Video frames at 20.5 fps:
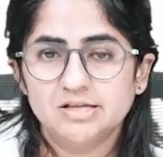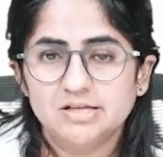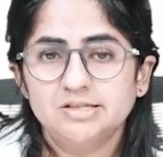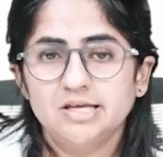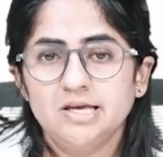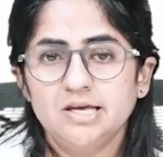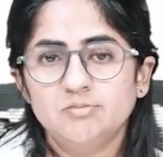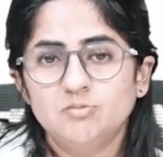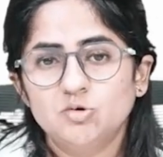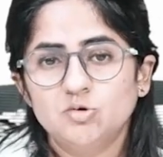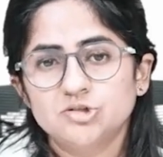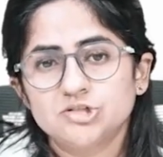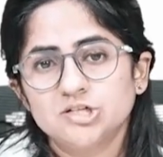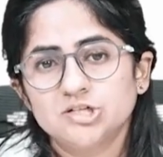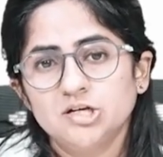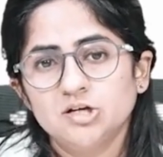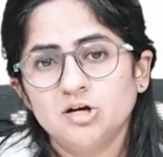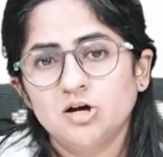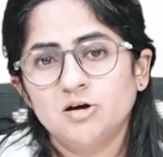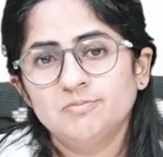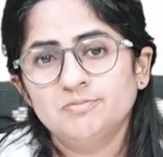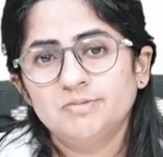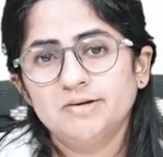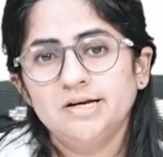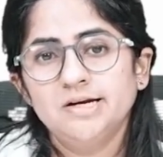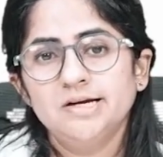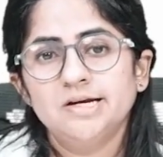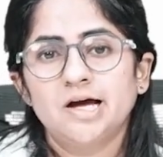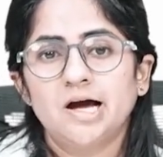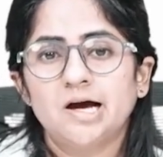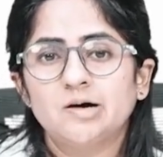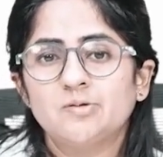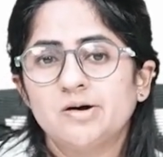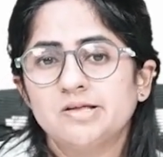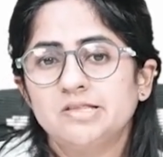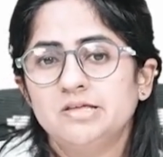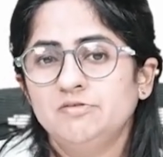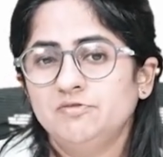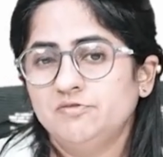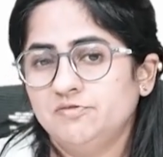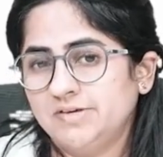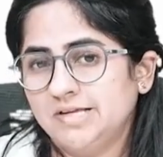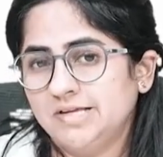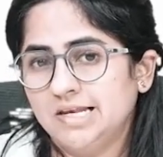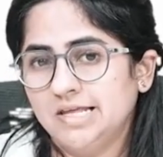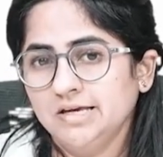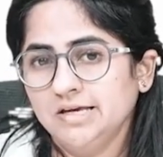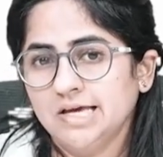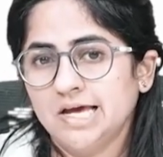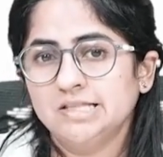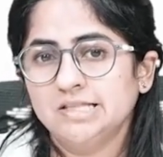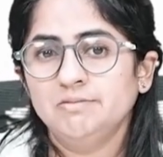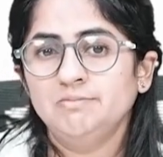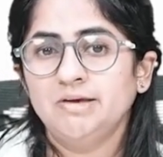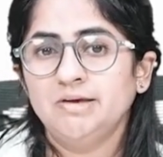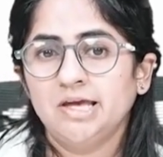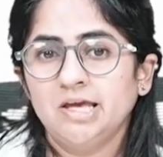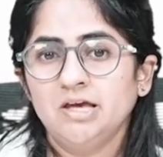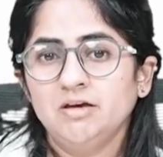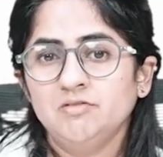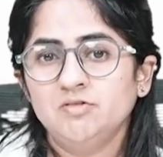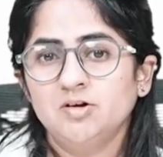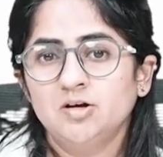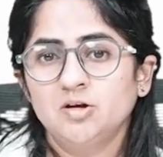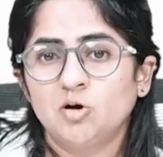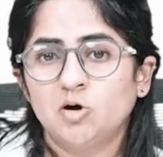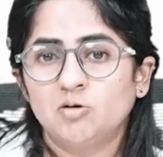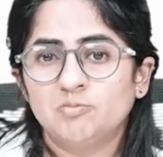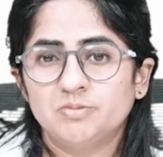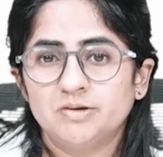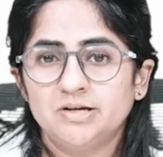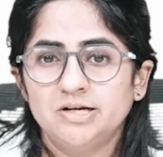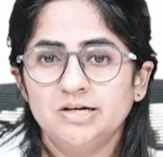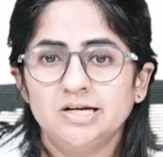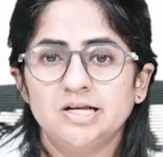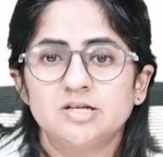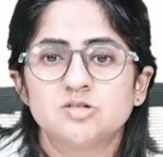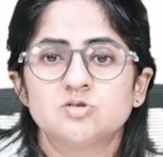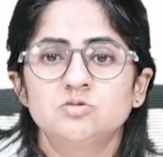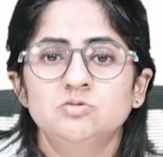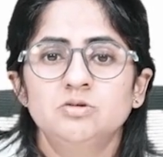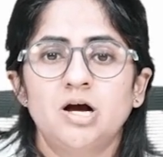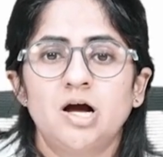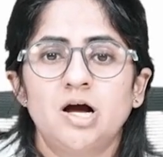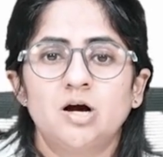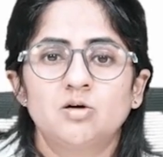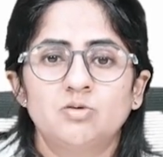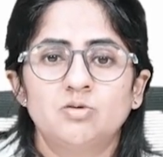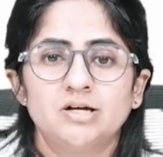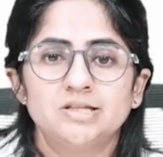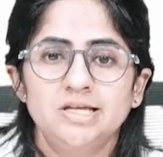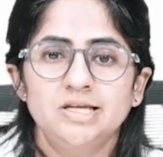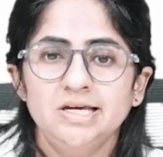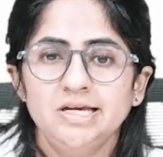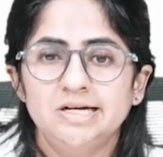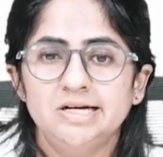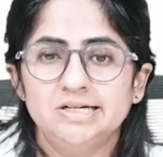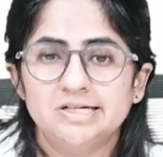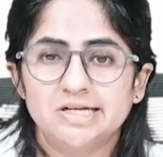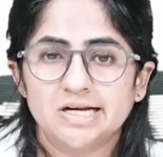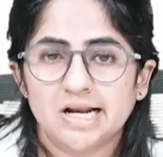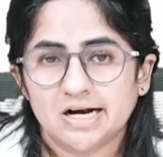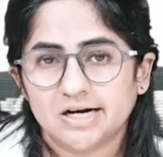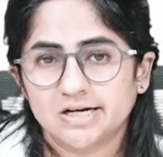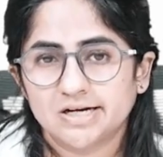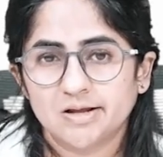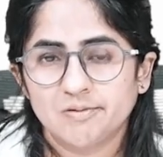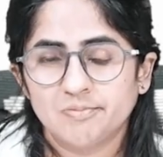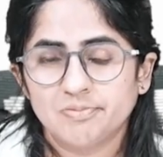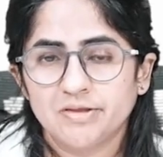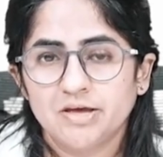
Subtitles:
The emotional component, how are they feeling? And the behavioral component as to how are they interacting.